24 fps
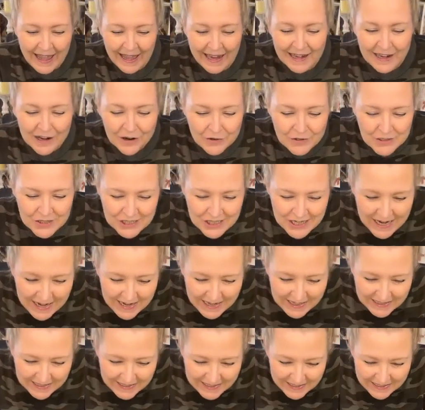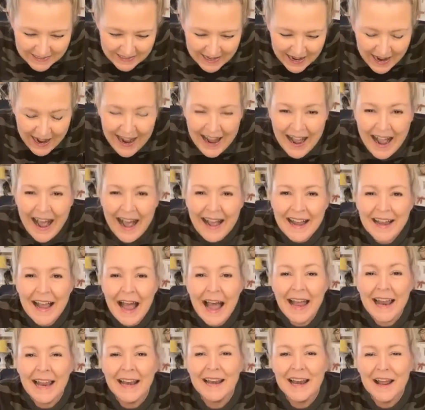Hello, Janie.
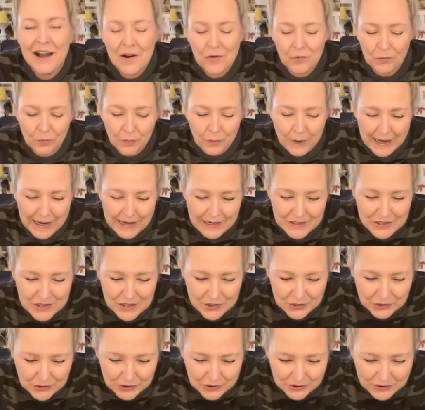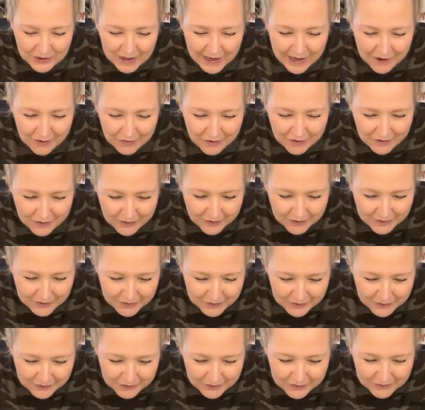Hello, Rachel. How are
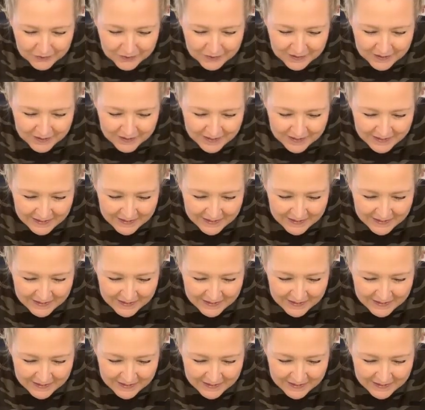you?